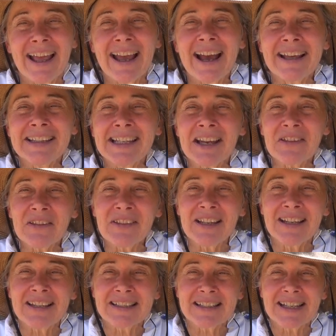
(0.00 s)
And the other
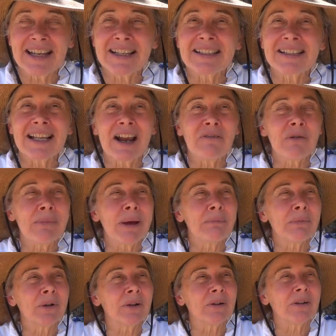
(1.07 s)
thing is this, I
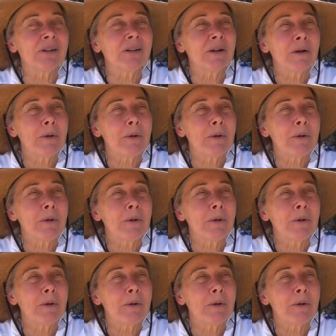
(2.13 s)
remember